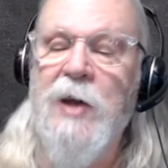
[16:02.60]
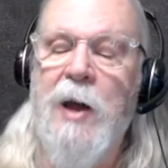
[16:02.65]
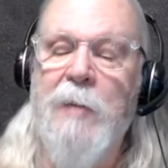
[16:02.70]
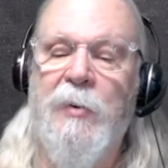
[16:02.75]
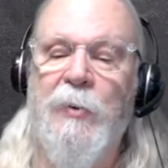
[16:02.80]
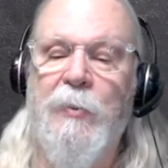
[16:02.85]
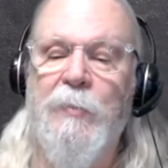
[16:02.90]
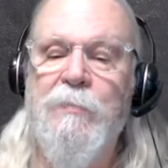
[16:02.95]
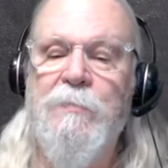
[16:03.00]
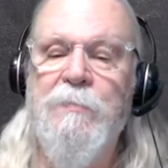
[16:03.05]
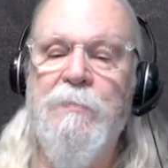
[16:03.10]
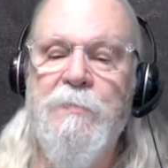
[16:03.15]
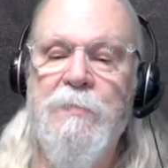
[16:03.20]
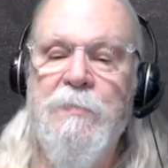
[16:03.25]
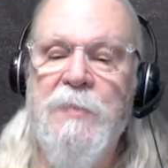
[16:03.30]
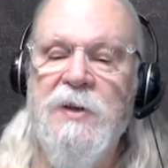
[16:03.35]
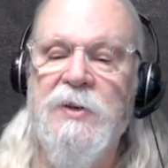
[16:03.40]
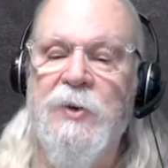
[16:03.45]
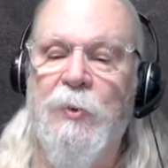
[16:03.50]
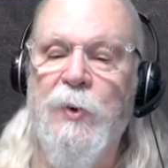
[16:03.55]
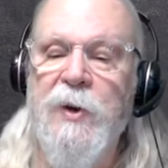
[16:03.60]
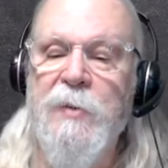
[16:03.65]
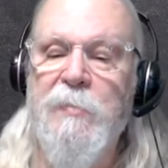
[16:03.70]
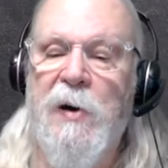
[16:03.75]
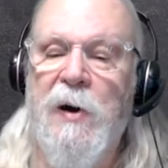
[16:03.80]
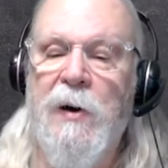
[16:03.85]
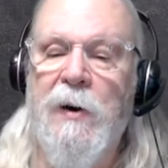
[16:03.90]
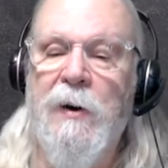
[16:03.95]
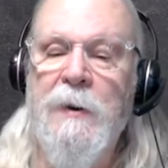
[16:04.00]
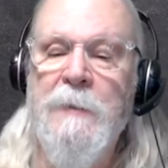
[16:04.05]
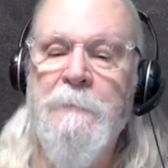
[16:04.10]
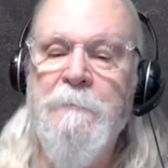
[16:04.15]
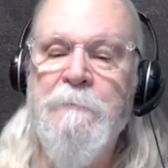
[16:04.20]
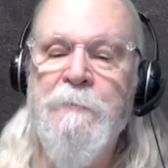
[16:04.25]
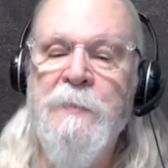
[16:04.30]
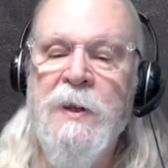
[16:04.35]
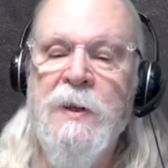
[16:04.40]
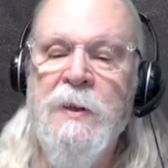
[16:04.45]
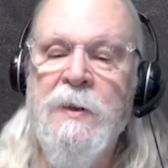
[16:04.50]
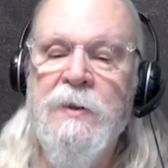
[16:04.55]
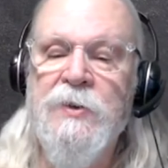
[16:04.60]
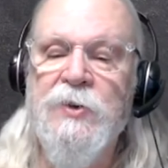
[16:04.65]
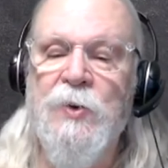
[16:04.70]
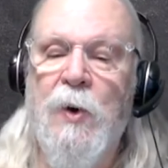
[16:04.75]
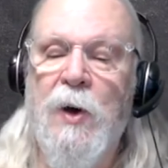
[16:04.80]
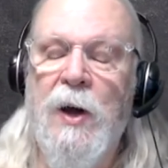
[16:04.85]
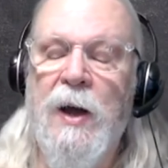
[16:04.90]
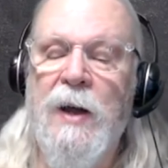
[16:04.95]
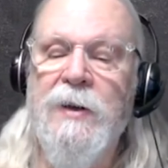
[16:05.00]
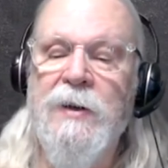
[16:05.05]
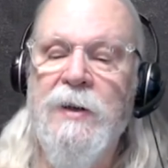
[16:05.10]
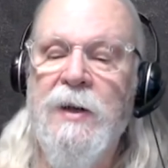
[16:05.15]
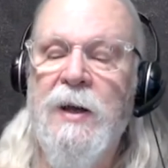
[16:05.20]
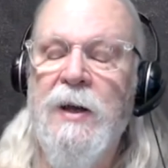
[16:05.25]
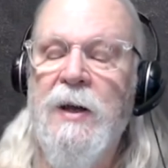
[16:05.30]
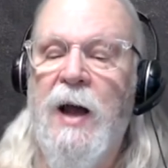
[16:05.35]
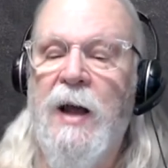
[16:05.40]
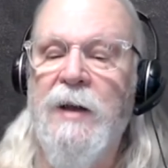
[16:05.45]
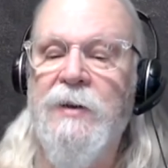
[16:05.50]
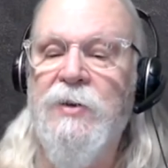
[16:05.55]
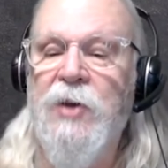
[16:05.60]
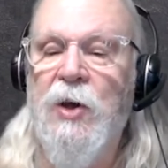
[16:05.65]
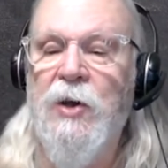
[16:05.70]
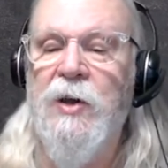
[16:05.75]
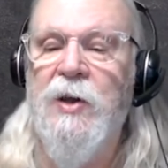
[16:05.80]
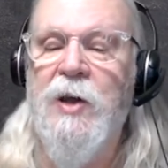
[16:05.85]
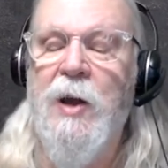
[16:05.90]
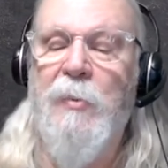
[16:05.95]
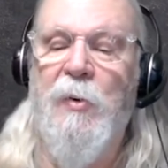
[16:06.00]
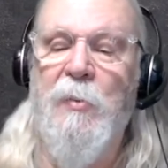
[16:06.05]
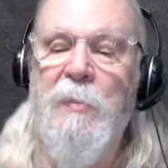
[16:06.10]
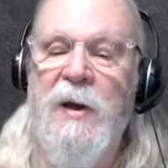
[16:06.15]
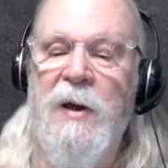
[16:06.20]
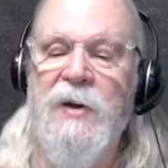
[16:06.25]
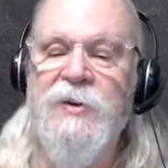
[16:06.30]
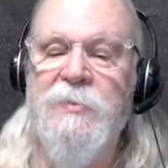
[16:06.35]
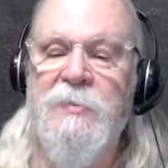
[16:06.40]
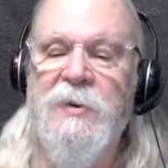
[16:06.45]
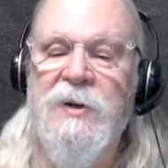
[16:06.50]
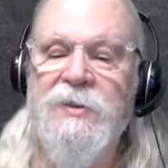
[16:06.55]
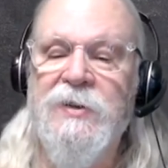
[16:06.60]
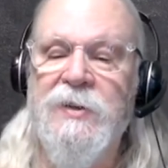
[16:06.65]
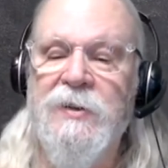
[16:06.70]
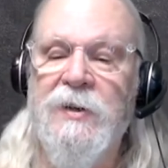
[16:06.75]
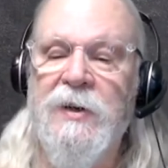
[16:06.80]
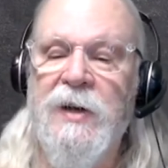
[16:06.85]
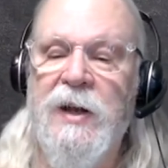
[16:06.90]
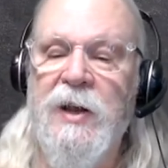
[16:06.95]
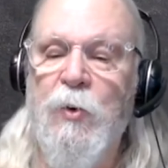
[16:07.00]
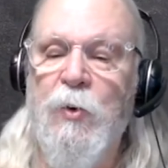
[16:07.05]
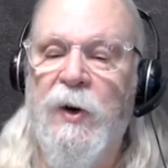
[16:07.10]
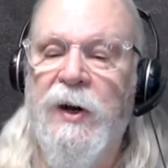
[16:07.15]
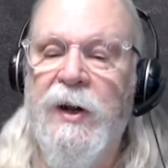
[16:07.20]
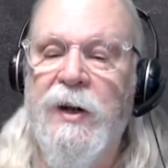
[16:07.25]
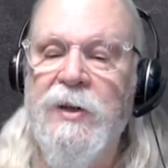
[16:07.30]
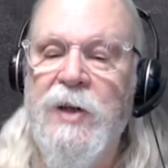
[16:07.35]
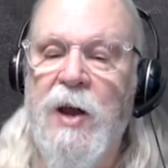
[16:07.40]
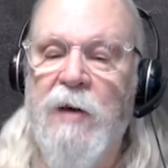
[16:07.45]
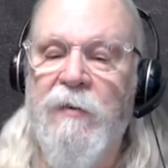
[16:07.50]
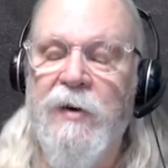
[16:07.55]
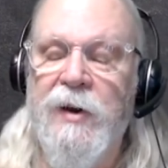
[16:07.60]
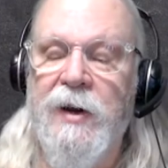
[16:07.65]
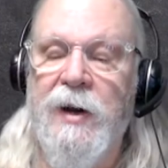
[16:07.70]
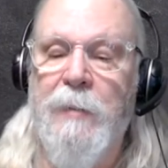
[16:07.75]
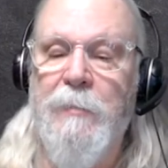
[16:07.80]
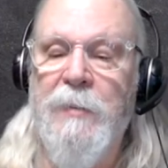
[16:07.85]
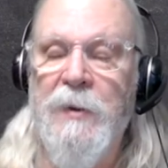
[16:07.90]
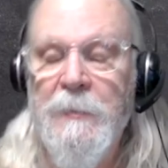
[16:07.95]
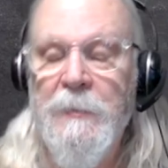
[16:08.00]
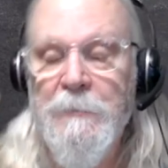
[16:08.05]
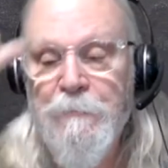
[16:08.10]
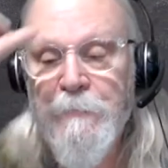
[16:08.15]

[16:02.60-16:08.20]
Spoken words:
top of a piece of rebar." So I took a couple measurements and he went in and covered it up.